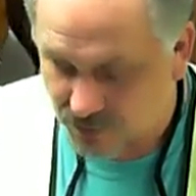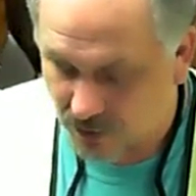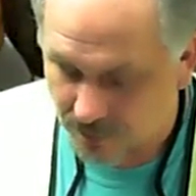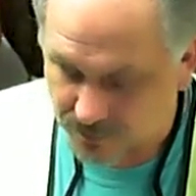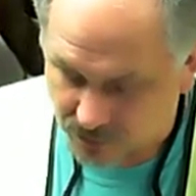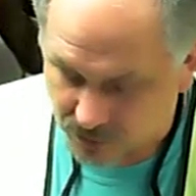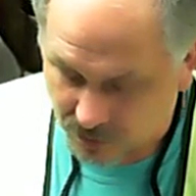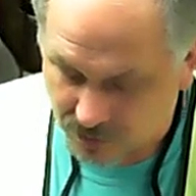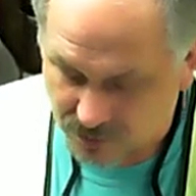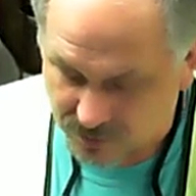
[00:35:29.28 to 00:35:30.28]
resolved to
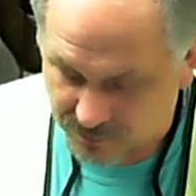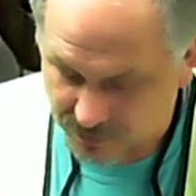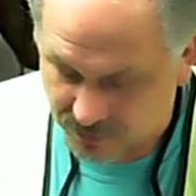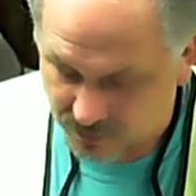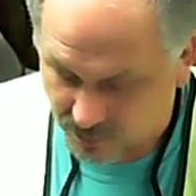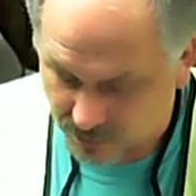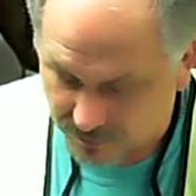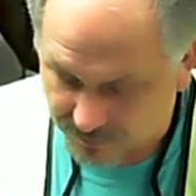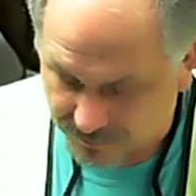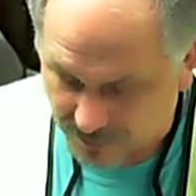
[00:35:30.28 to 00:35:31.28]
totally submit to the will
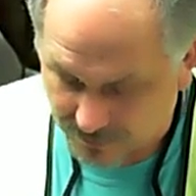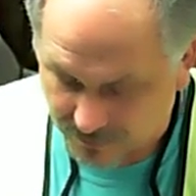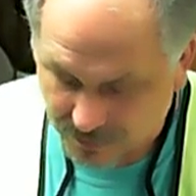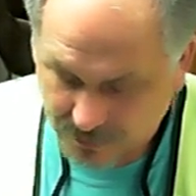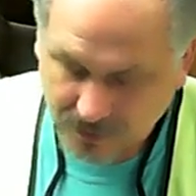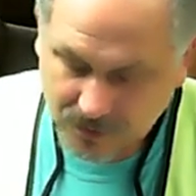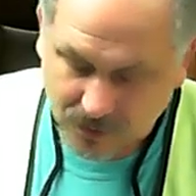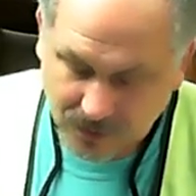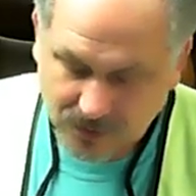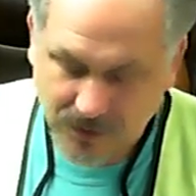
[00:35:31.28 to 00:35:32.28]
of the Father
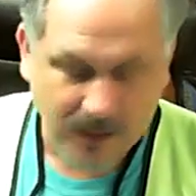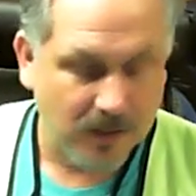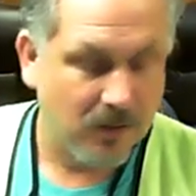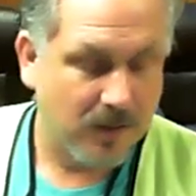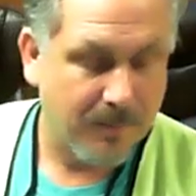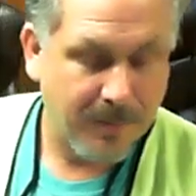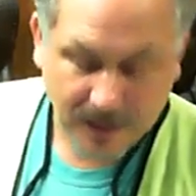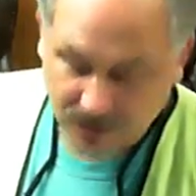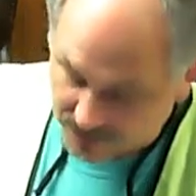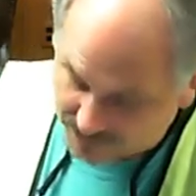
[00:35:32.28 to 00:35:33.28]
so let's take a look at
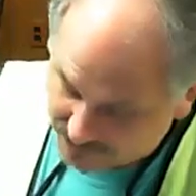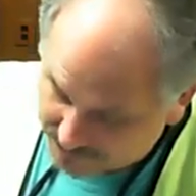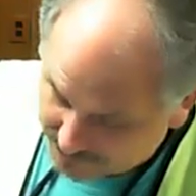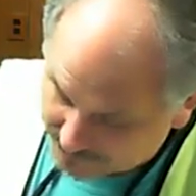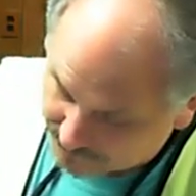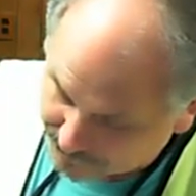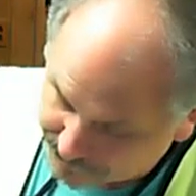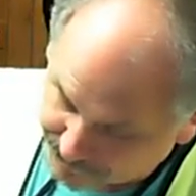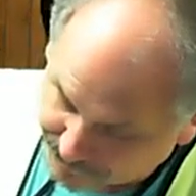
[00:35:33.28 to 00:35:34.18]
page 19